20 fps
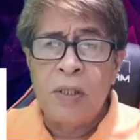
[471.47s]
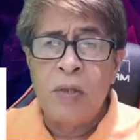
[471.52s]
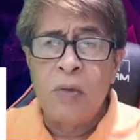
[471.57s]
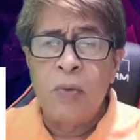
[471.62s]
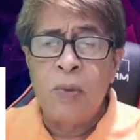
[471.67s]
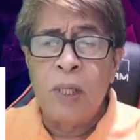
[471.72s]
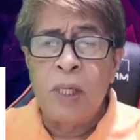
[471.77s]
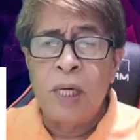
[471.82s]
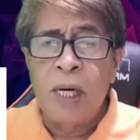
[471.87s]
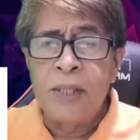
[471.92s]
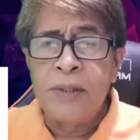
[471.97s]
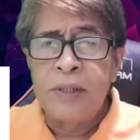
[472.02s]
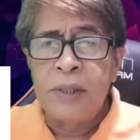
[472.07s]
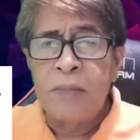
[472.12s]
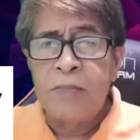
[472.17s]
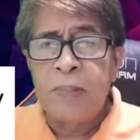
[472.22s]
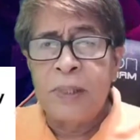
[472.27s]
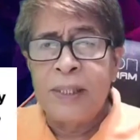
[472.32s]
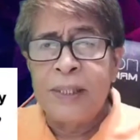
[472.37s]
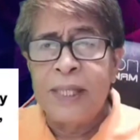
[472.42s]
know, we are
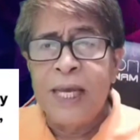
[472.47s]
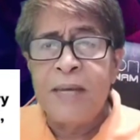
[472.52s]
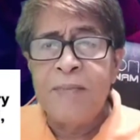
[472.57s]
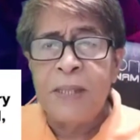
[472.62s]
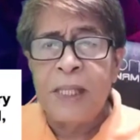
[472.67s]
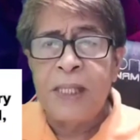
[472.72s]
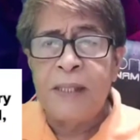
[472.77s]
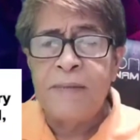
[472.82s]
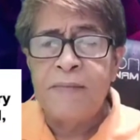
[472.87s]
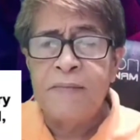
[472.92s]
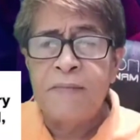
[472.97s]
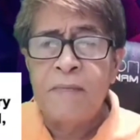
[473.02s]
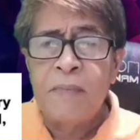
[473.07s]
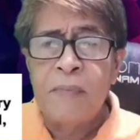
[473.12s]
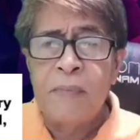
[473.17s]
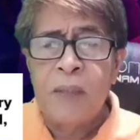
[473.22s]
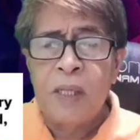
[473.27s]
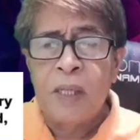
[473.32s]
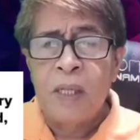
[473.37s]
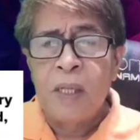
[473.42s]
under pandemic.
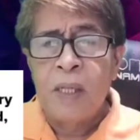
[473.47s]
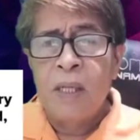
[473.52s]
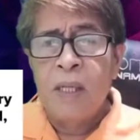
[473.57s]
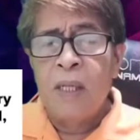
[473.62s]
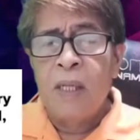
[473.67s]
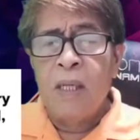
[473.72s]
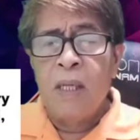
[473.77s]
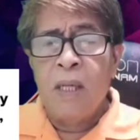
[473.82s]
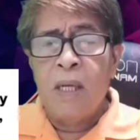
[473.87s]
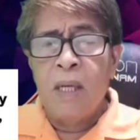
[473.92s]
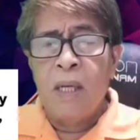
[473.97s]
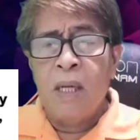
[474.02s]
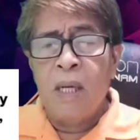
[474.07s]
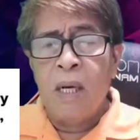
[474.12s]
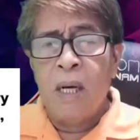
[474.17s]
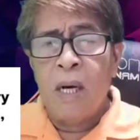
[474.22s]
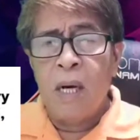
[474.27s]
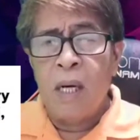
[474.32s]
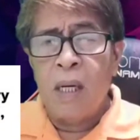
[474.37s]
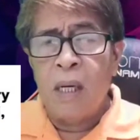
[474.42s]

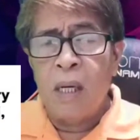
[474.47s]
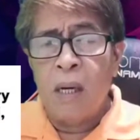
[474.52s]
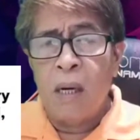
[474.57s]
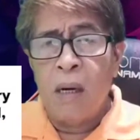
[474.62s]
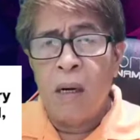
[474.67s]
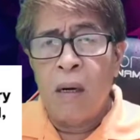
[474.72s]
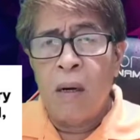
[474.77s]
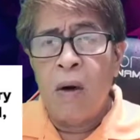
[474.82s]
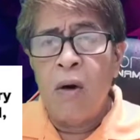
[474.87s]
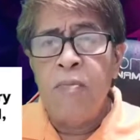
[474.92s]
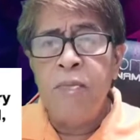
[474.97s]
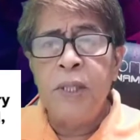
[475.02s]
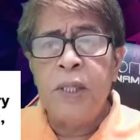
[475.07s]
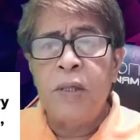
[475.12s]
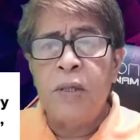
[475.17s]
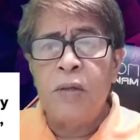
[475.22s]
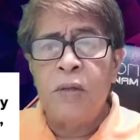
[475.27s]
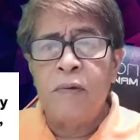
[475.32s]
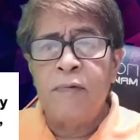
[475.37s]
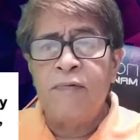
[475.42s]
Ang
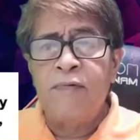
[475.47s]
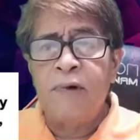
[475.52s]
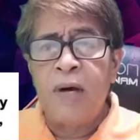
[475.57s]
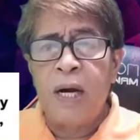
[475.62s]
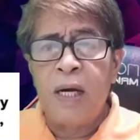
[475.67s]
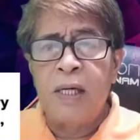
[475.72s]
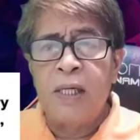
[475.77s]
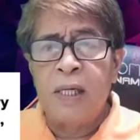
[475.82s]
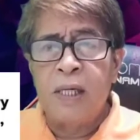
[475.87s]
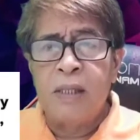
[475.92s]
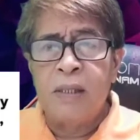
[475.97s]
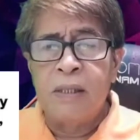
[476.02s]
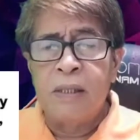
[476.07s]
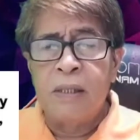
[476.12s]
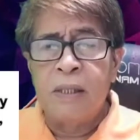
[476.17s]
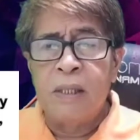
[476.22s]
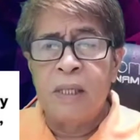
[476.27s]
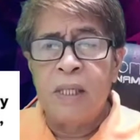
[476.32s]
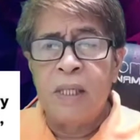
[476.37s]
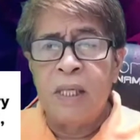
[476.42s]
Omicron variant
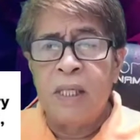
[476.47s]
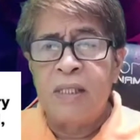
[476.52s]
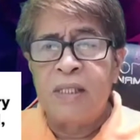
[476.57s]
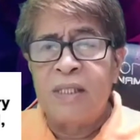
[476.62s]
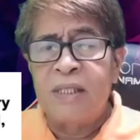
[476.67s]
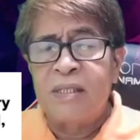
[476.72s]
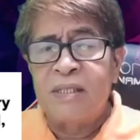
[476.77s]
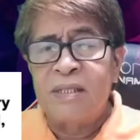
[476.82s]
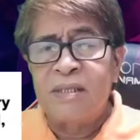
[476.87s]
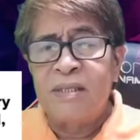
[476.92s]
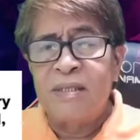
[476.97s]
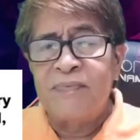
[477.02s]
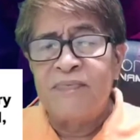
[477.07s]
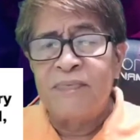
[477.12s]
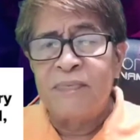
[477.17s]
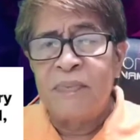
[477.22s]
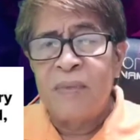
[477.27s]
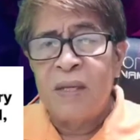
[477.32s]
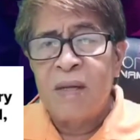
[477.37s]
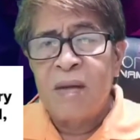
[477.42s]
is
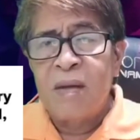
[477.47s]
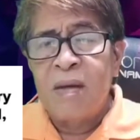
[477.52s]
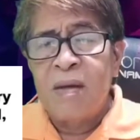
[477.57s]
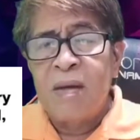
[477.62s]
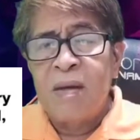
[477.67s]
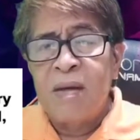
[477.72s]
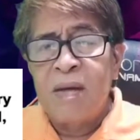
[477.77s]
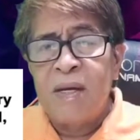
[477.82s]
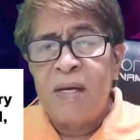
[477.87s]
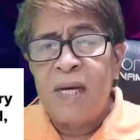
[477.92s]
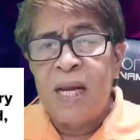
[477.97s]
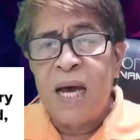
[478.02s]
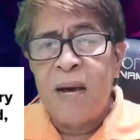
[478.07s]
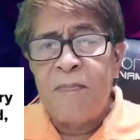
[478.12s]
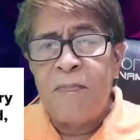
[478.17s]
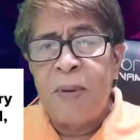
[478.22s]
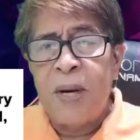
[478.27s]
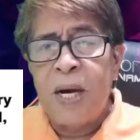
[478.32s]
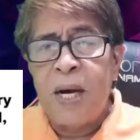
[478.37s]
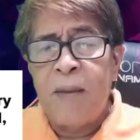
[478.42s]

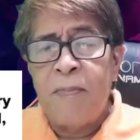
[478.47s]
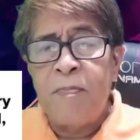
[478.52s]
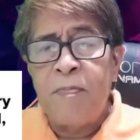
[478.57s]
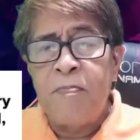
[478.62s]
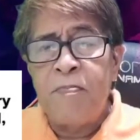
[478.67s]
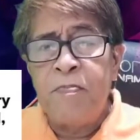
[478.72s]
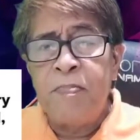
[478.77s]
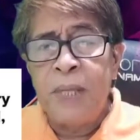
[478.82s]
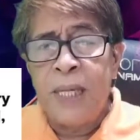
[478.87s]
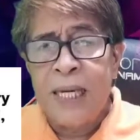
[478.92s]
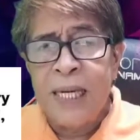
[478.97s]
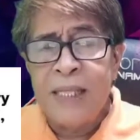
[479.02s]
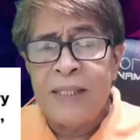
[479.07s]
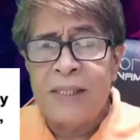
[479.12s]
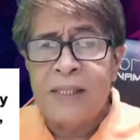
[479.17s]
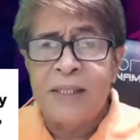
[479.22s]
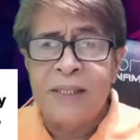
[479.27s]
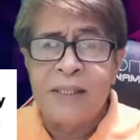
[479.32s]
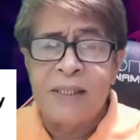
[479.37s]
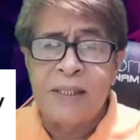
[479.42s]

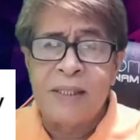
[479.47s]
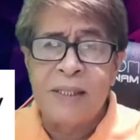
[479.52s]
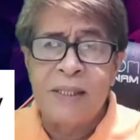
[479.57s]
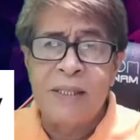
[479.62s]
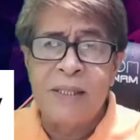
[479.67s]
napakabilis